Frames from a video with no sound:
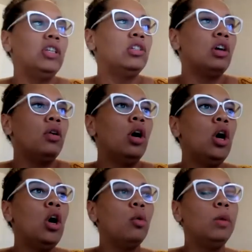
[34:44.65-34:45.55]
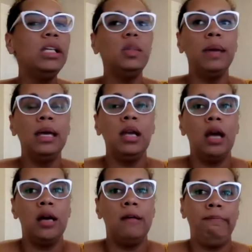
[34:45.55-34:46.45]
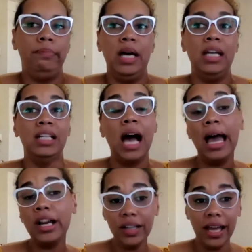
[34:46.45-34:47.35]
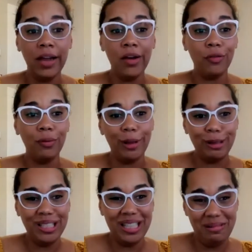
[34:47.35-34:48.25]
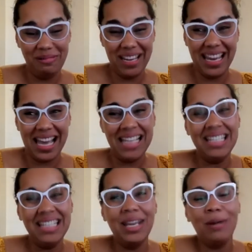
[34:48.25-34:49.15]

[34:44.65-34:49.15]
And so we spent an entire day over Mother's Day weekend.